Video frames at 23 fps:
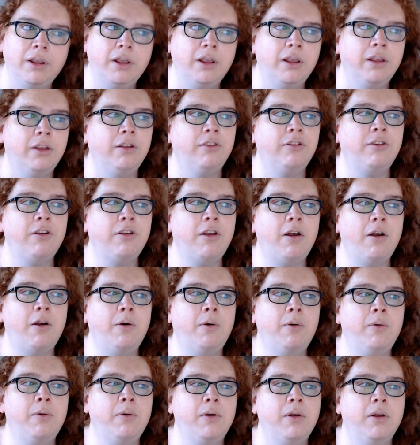
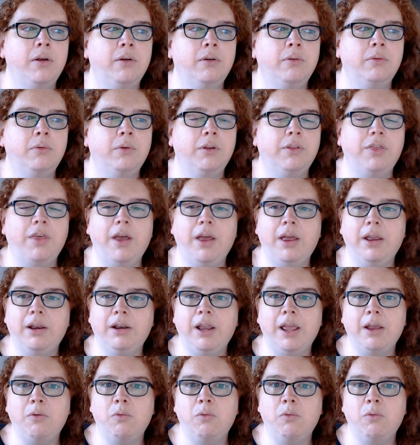So we thought like,